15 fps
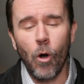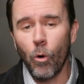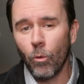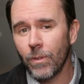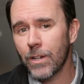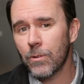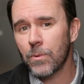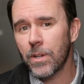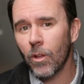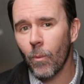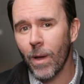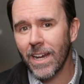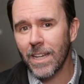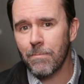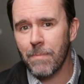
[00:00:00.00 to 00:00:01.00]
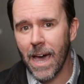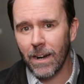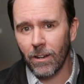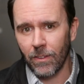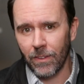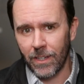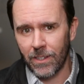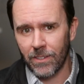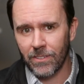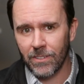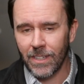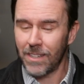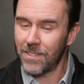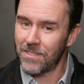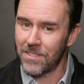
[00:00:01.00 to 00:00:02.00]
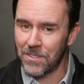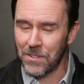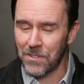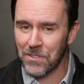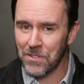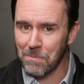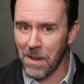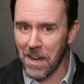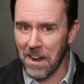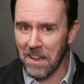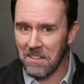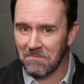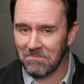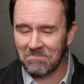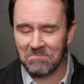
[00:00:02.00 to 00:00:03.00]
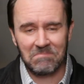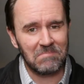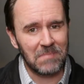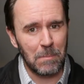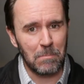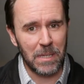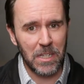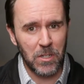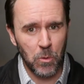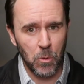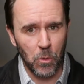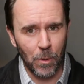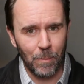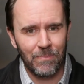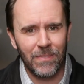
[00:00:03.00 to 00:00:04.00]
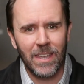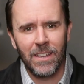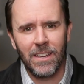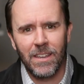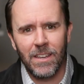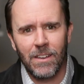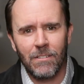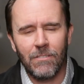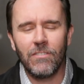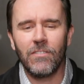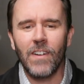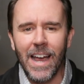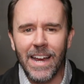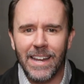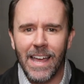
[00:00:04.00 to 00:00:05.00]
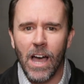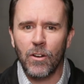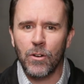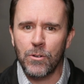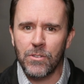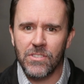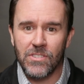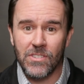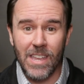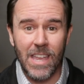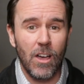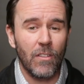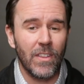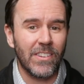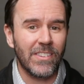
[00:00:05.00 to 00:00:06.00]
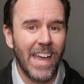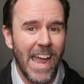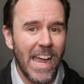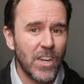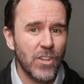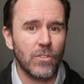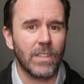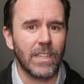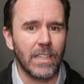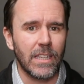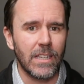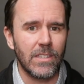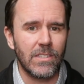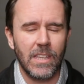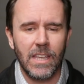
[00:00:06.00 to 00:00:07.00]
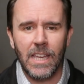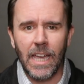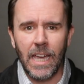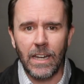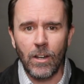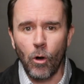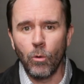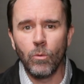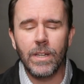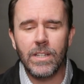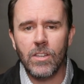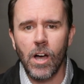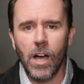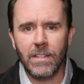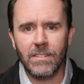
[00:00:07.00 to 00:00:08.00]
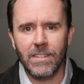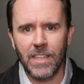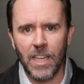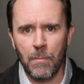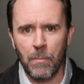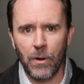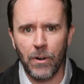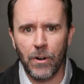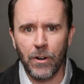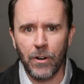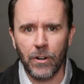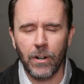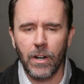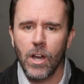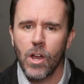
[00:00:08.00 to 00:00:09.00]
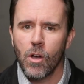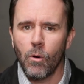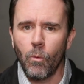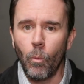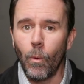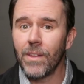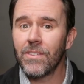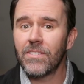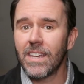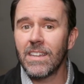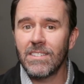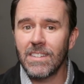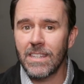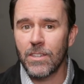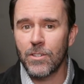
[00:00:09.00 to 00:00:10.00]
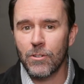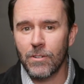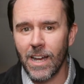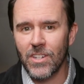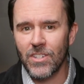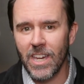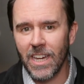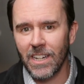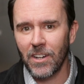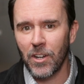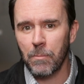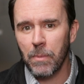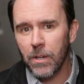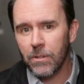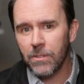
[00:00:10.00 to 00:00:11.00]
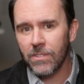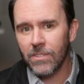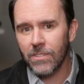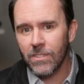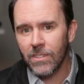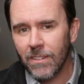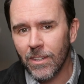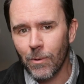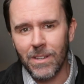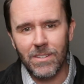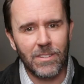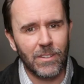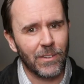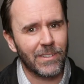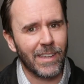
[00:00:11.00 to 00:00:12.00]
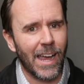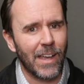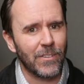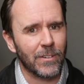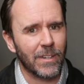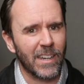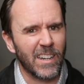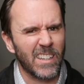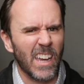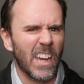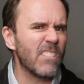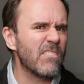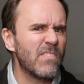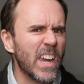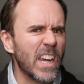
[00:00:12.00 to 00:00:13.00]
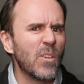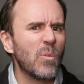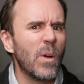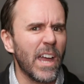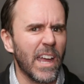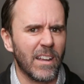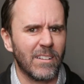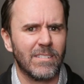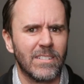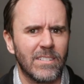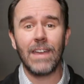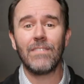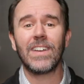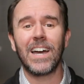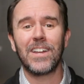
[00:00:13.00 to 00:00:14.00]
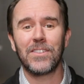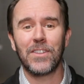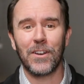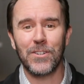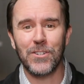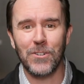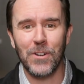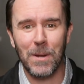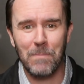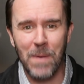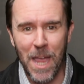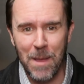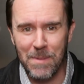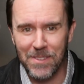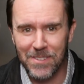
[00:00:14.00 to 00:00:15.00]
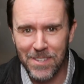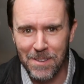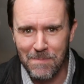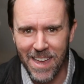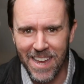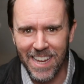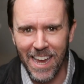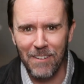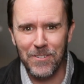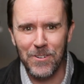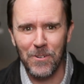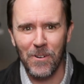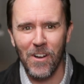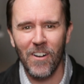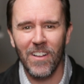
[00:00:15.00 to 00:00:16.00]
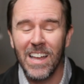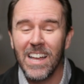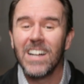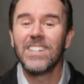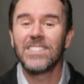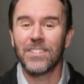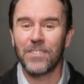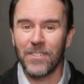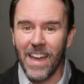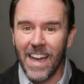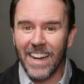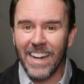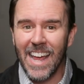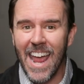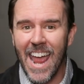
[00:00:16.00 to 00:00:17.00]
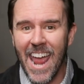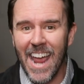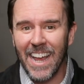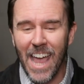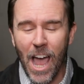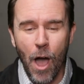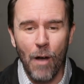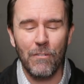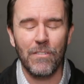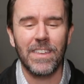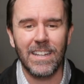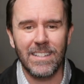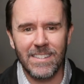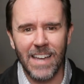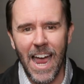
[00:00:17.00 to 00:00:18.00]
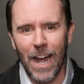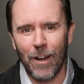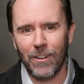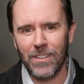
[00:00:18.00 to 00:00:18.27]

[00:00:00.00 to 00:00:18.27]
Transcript: only real way to battle this is to just smile and be cool. Find out whose sale this actually is and only talk to him or her. Once they see that you're not shaking in your boots, the rest of those guys are kind of kind of fade away. They've got their truck payments to make after all, so they're not going to hang out for the entire